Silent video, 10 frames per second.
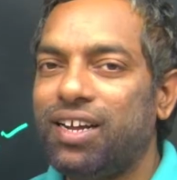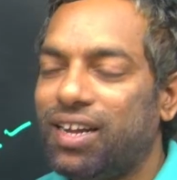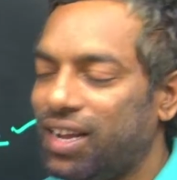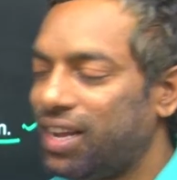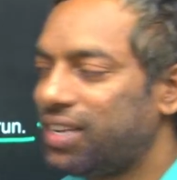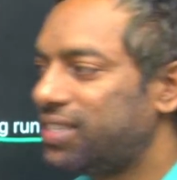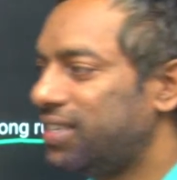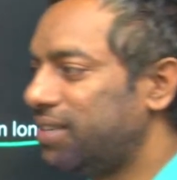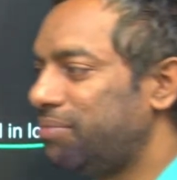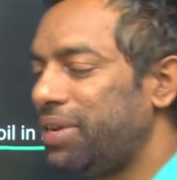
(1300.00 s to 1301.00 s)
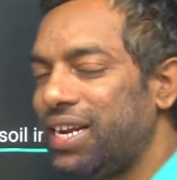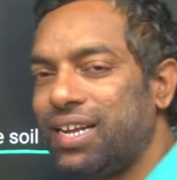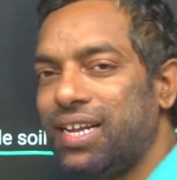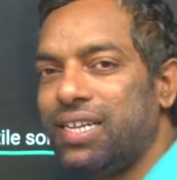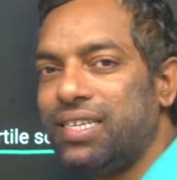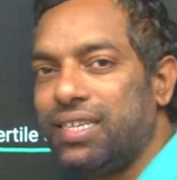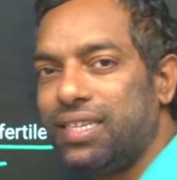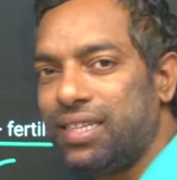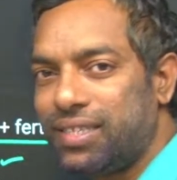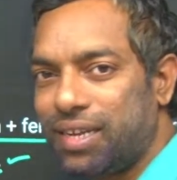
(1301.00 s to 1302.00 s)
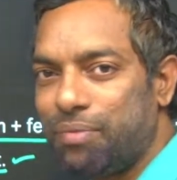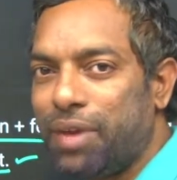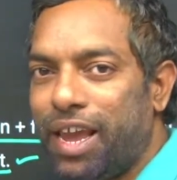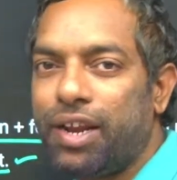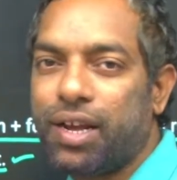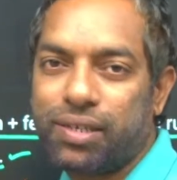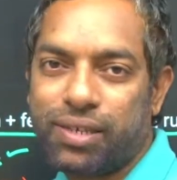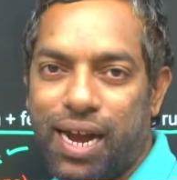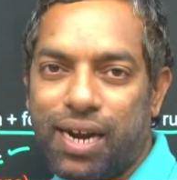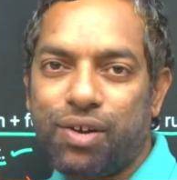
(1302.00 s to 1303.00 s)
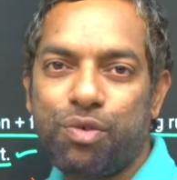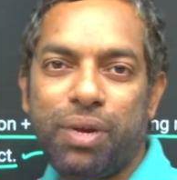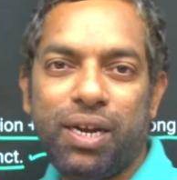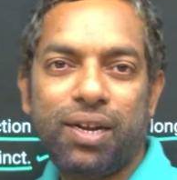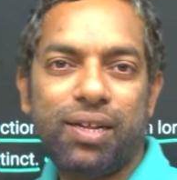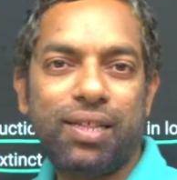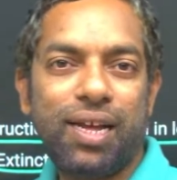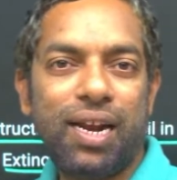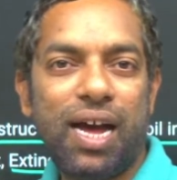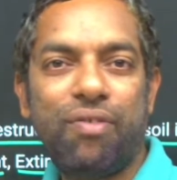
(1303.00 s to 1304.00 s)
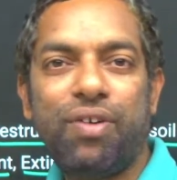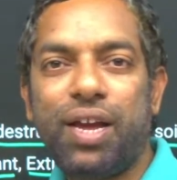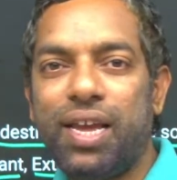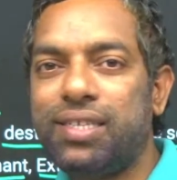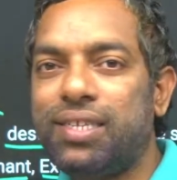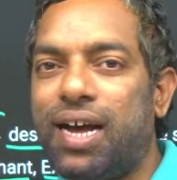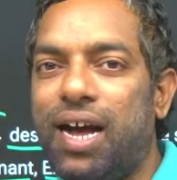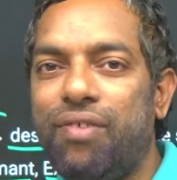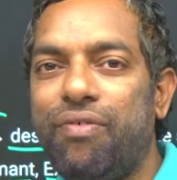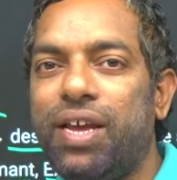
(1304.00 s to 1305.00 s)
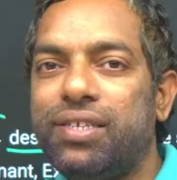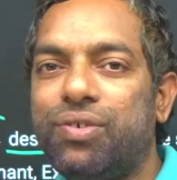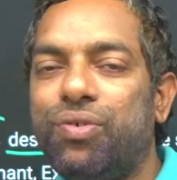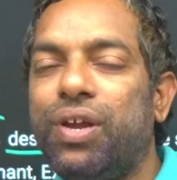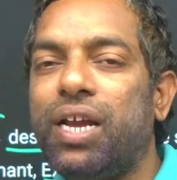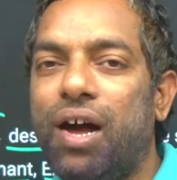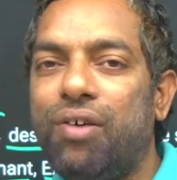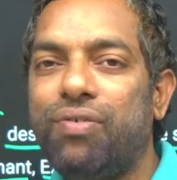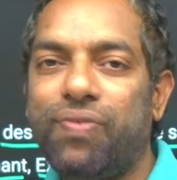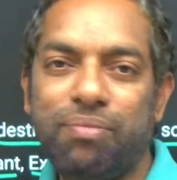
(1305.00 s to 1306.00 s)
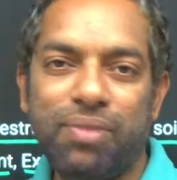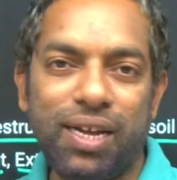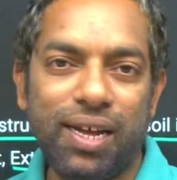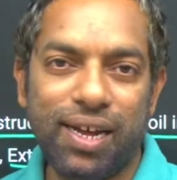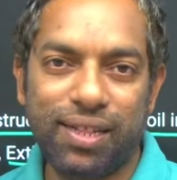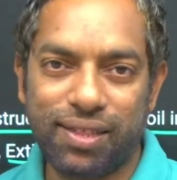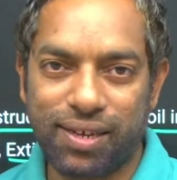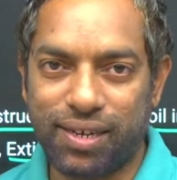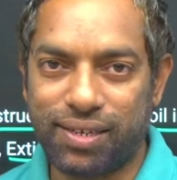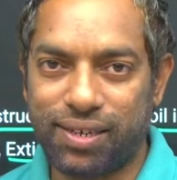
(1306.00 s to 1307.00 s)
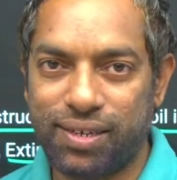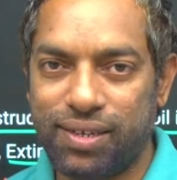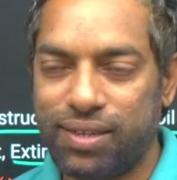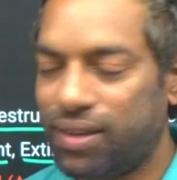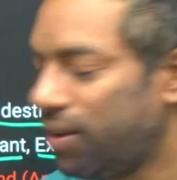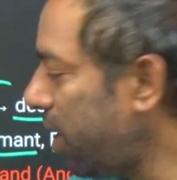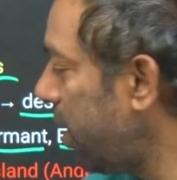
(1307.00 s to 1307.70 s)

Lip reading: extinct. Mean some areas active mean the lava is always going out from the earth crust. Okay,